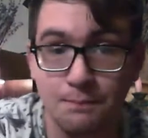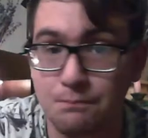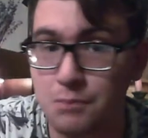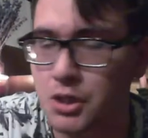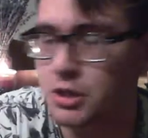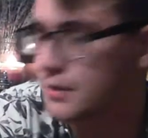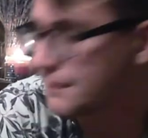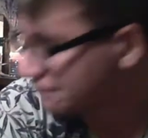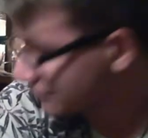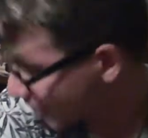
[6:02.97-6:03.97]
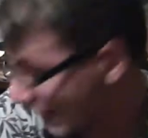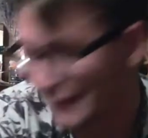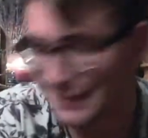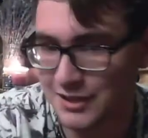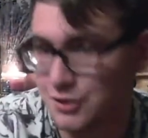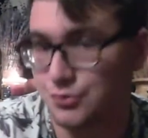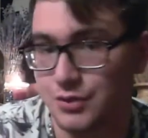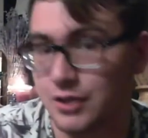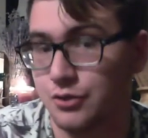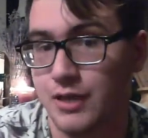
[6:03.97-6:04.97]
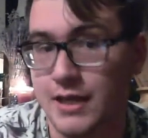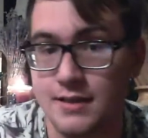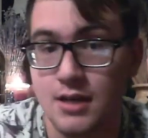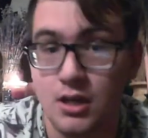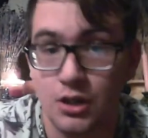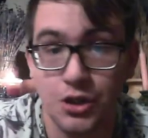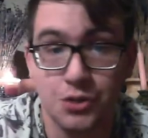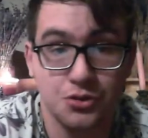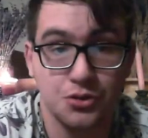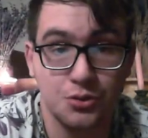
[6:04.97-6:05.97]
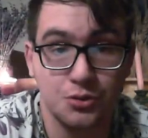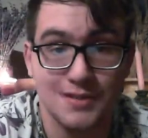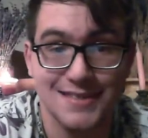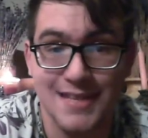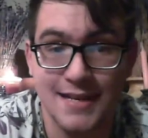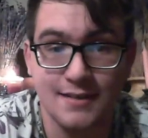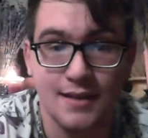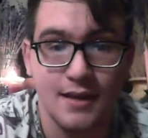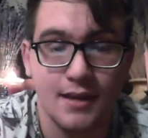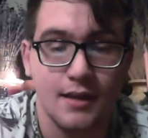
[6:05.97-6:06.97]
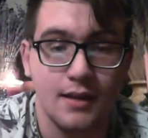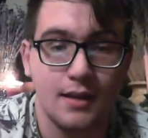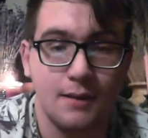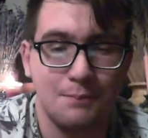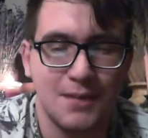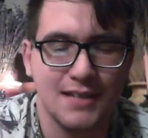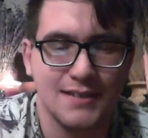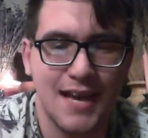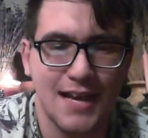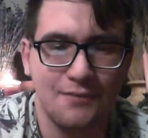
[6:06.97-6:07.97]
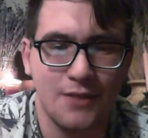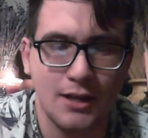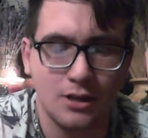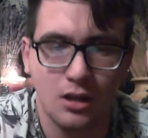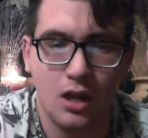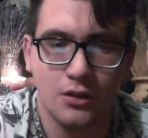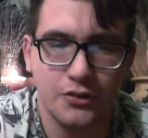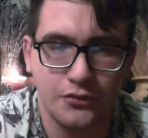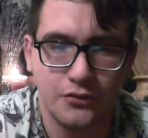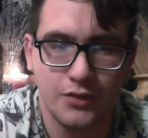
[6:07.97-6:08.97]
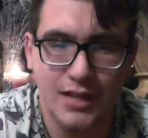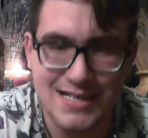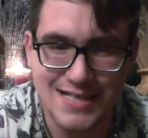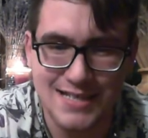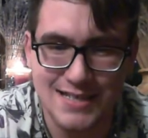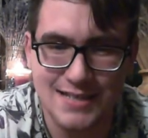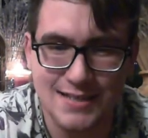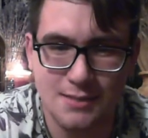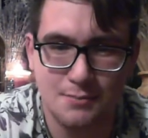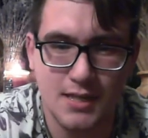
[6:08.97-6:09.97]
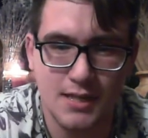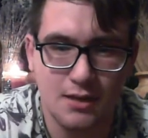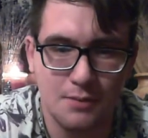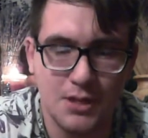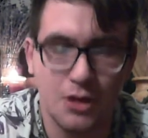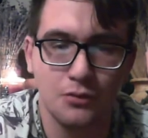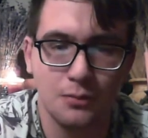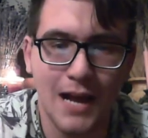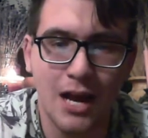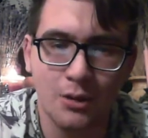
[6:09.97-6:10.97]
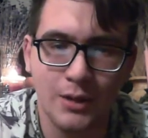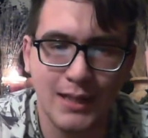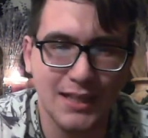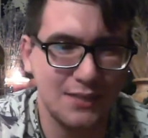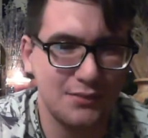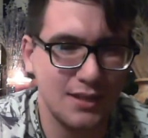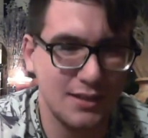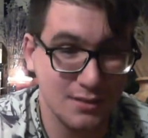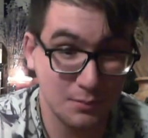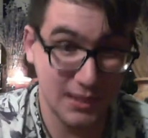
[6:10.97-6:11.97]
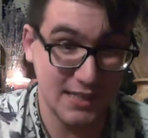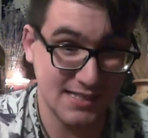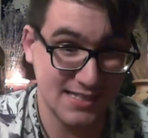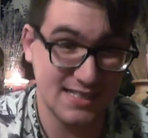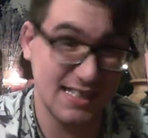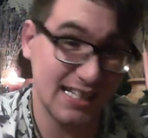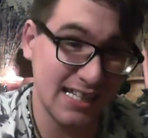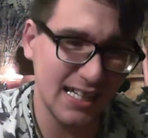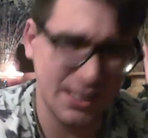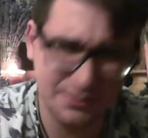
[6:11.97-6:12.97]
burn. I think it's a really great go-to scent, because I find a lot of incenses to be a bit overpowering and even in some cases sickening,